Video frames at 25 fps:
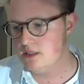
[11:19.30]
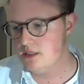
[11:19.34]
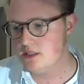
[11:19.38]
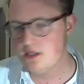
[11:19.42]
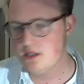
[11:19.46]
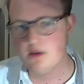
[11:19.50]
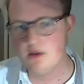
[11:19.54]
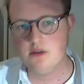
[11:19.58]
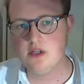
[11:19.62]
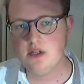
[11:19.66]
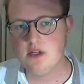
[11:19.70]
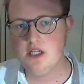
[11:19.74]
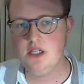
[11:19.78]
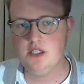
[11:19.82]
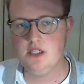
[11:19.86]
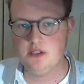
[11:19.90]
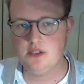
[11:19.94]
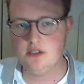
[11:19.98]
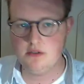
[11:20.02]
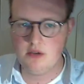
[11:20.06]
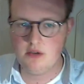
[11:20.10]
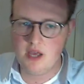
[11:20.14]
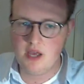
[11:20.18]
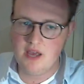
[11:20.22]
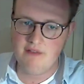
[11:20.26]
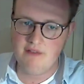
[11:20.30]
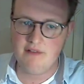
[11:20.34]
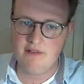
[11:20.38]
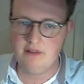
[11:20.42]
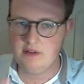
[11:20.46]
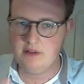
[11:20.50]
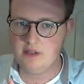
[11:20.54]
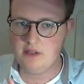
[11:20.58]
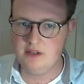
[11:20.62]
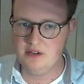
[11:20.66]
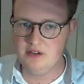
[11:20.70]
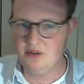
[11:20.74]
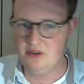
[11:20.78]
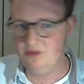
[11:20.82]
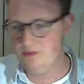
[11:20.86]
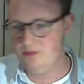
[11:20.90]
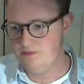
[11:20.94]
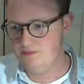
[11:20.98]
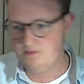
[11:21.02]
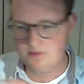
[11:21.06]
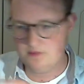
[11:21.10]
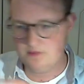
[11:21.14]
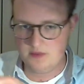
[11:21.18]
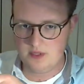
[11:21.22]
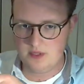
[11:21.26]
Don't need to have a, you
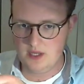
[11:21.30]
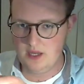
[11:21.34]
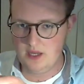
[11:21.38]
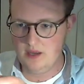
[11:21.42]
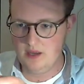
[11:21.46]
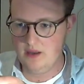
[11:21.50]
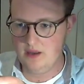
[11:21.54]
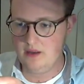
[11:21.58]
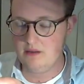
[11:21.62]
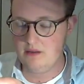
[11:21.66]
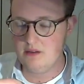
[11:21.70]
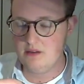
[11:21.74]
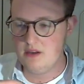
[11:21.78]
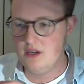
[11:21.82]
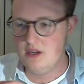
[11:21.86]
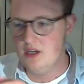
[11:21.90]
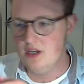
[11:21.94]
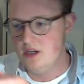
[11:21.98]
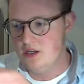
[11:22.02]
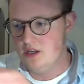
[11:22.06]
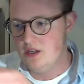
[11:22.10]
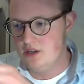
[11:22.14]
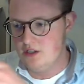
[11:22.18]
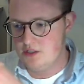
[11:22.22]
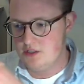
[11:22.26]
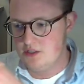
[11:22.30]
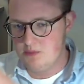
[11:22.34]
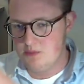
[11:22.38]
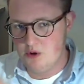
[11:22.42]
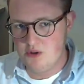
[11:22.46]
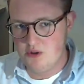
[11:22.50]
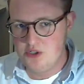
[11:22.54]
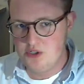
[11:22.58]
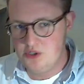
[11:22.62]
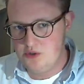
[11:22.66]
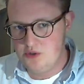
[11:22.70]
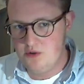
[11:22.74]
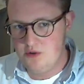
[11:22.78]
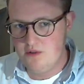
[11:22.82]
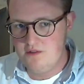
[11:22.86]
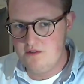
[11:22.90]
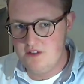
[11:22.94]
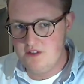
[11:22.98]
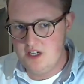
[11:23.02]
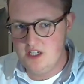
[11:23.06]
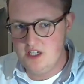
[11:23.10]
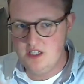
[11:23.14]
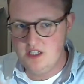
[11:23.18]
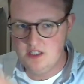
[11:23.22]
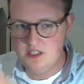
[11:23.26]
know, smoke two of
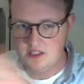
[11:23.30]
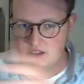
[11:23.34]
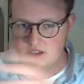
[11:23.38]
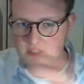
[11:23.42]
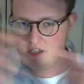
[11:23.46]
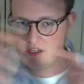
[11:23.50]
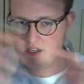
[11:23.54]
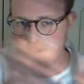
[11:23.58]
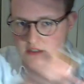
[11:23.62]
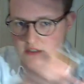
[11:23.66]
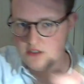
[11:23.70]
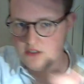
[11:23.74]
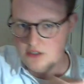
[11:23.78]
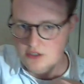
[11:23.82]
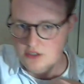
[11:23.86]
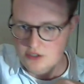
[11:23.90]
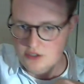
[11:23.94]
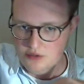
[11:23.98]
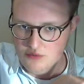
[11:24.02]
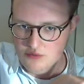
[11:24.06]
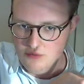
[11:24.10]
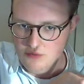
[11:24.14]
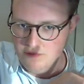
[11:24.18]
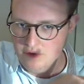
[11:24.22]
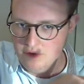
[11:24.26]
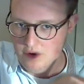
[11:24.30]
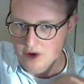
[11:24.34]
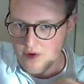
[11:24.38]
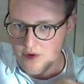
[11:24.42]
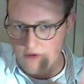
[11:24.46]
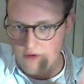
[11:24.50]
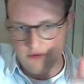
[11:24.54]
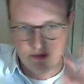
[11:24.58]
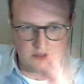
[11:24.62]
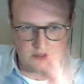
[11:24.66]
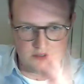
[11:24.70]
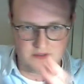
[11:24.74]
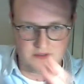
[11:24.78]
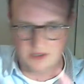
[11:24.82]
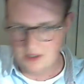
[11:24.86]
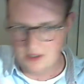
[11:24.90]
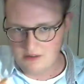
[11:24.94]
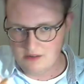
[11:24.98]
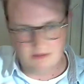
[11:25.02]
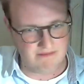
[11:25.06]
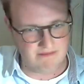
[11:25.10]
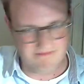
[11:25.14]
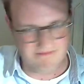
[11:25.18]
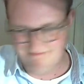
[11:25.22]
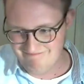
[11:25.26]
these and then two of those. You know,
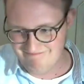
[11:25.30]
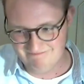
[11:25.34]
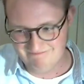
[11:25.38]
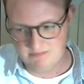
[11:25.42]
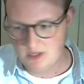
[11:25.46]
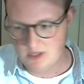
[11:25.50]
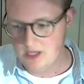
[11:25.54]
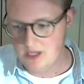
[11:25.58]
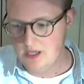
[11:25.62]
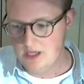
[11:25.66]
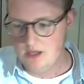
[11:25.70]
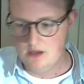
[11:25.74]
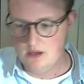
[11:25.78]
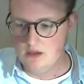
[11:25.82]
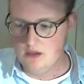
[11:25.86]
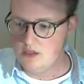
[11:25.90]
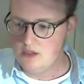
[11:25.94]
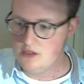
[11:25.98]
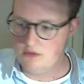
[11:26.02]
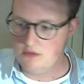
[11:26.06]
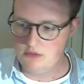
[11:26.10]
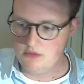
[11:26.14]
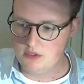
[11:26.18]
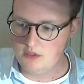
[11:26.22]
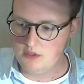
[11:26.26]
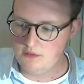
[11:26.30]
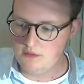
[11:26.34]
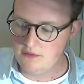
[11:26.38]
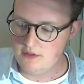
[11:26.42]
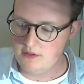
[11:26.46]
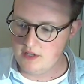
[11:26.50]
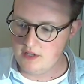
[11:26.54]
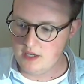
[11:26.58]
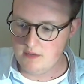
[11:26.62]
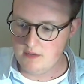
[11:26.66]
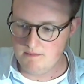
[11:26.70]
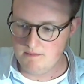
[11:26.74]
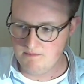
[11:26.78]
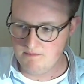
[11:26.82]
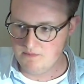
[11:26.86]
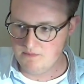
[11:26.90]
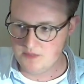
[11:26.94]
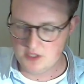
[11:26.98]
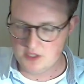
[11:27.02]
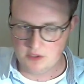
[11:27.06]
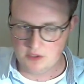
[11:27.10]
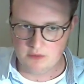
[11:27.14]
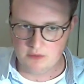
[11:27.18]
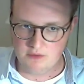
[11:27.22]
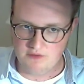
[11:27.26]
no need for that.
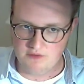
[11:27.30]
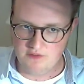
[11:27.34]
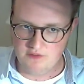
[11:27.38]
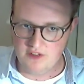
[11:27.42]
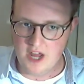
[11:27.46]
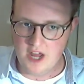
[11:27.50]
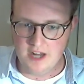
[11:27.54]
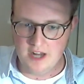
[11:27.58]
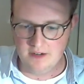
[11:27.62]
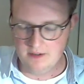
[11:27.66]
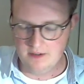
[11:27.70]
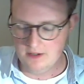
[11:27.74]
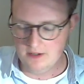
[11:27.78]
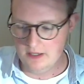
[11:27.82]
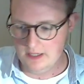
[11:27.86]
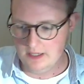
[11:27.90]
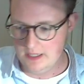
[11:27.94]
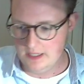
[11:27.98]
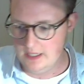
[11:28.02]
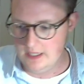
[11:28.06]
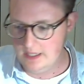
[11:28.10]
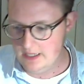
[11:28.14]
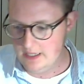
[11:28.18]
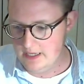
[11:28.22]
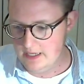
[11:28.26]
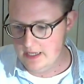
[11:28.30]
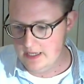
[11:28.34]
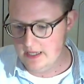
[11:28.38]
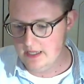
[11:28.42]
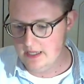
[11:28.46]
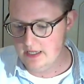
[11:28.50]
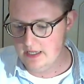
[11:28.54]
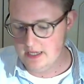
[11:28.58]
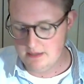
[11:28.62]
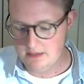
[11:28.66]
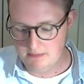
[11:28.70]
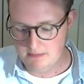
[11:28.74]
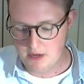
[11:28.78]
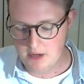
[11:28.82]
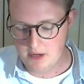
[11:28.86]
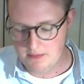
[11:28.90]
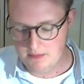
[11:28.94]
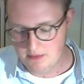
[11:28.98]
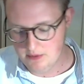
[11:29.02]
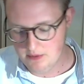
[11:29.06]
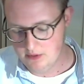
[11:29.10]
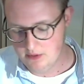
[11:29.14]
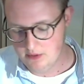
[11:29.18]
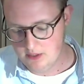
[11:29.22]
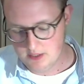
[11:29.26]
So that, in my
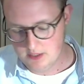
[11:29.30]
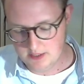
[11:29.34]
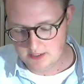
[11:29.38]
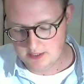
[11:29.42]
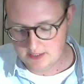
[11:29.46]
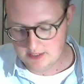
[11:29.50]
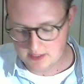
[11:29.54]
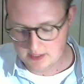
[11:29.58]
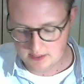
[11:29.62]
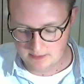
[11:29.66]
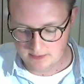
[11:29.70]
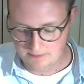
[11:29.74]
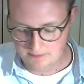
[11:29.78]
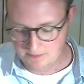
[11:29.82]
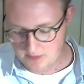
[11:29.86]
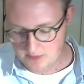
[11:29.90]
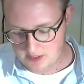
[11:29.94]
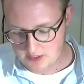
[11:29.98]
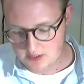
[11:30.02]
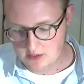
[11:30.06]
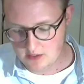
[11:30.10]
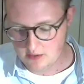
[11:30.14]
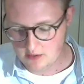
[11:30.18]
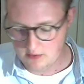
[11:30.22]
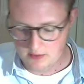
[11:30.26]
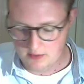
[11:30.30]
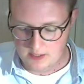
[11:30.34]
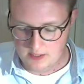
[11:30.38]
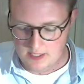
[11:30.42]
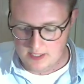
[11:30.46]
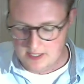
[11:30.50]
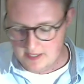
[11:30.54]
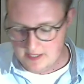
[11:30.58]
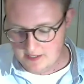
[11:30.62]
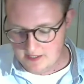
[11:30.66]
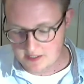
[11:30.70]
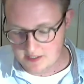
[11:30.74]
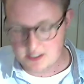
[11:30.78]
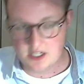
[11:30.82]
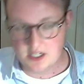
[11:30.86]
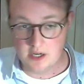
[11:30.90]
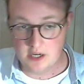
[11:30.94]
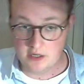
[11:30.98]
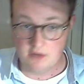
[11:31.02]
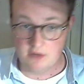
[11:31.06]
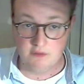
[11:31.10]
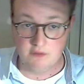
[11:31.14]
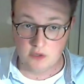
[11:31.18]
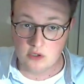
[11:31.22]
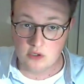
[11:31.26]
book, is the
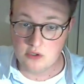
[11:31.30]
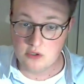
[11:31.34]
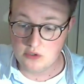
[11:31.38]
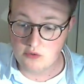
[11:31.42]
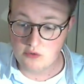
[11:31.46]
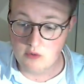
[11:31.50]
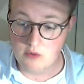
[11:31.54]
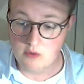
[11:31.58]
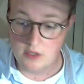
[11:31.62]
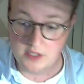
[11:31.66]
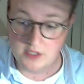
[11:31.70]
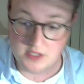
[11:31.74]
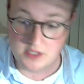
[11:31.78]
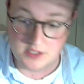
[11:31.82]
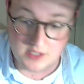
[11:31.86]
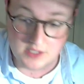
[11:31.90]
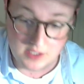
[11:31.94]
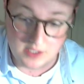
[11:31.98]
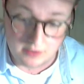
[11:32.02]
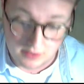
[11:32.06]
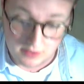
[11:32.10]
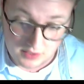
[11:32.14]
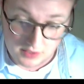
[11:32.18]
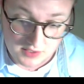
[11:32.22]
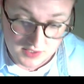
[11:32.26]
sign of a good quality cigarette.